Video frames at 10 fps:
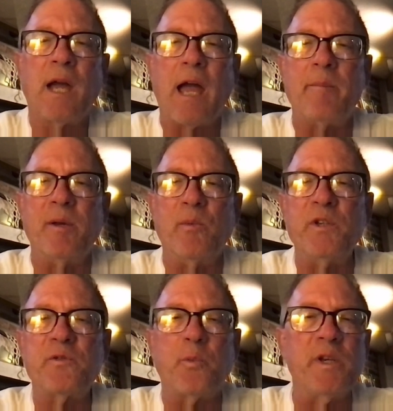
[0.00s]
I mean,
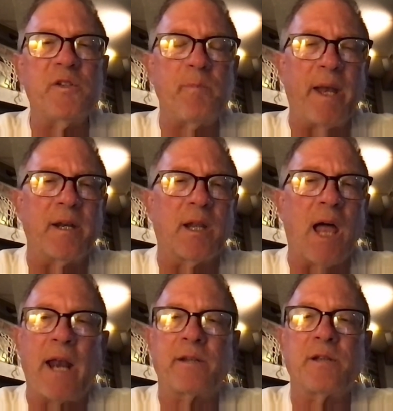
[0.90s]
we spend a
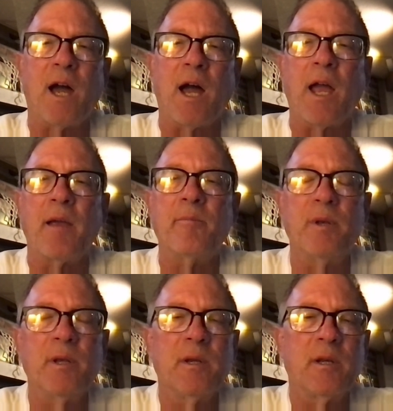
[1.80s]
lot of time,
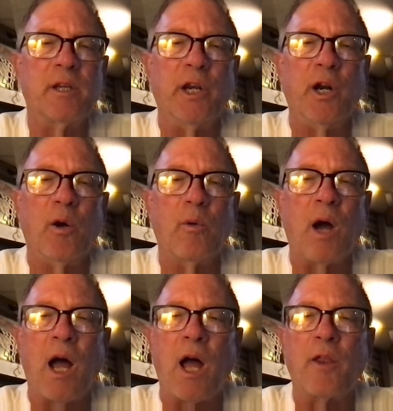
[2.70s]

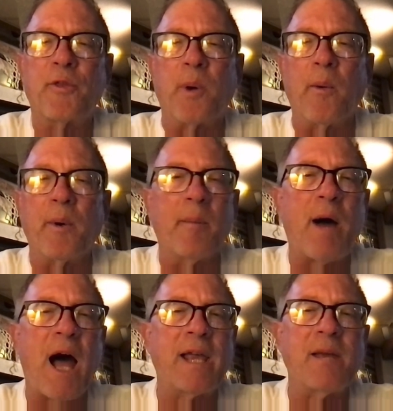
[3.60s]
throwing a
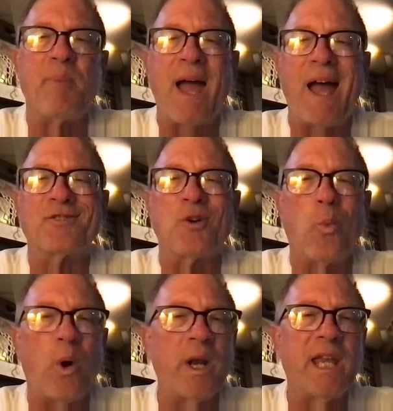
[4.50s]
pocket pass, a
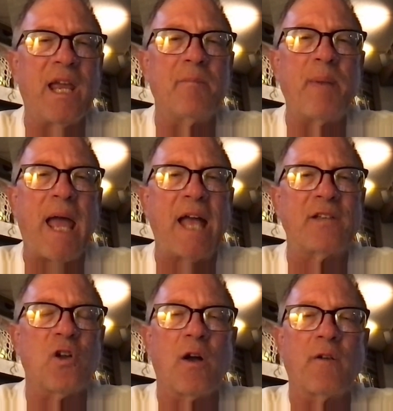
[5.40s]
one-hand
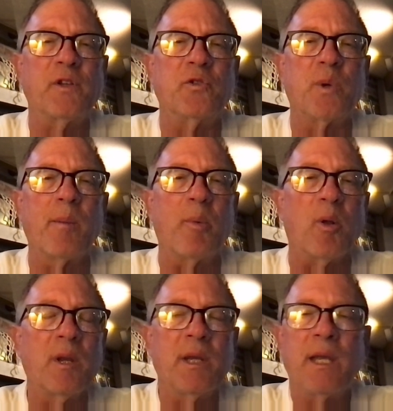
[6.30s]
pass off the dribble.
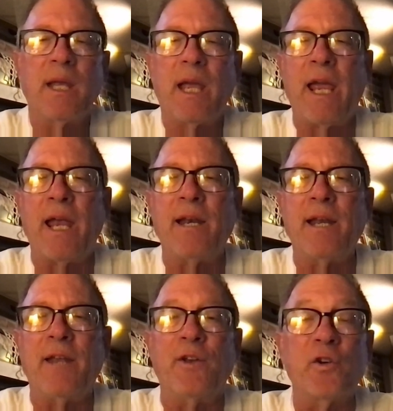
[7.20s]

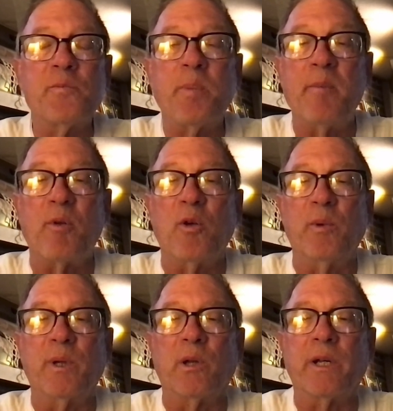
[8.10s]
And there's people who
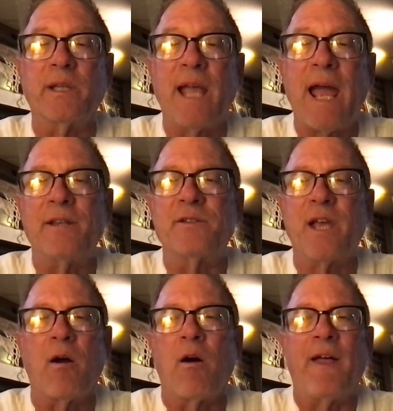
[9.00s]
would look at that and
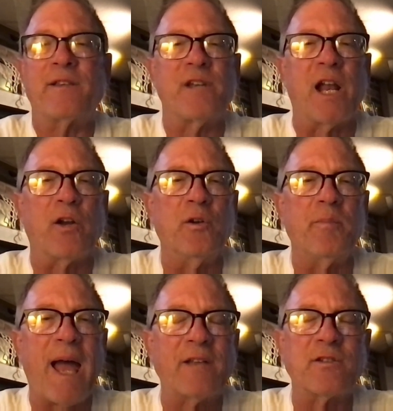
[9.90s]
say, oh, that's not good
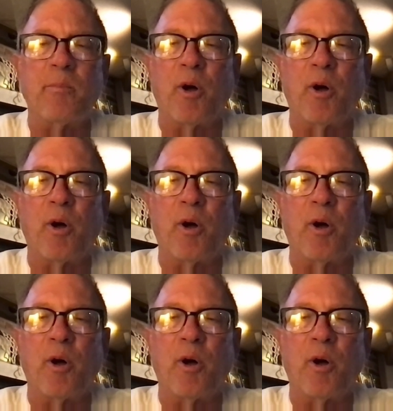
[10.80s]
basketball.